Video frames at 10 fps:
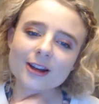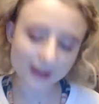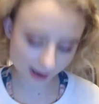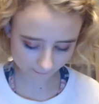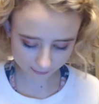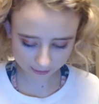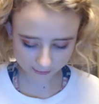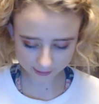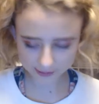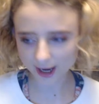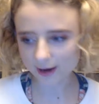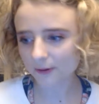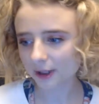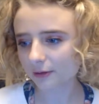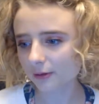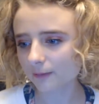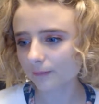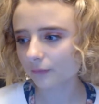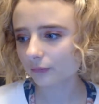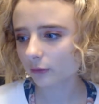And I have another Ted Baker
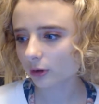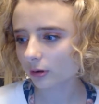one.